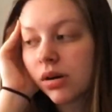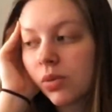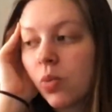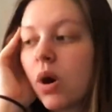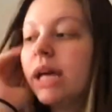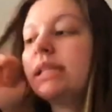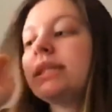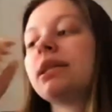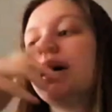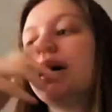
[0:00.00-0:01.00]

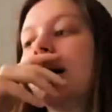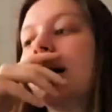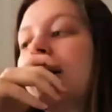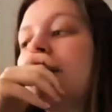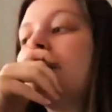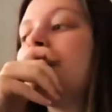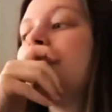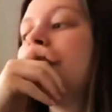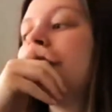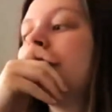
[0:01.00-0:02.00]
what,
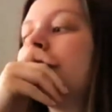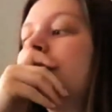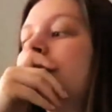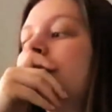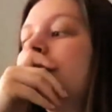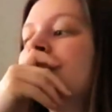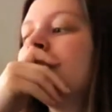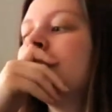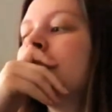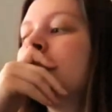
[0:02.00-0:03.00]

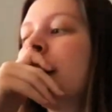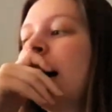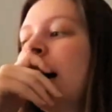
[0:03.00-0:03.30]
I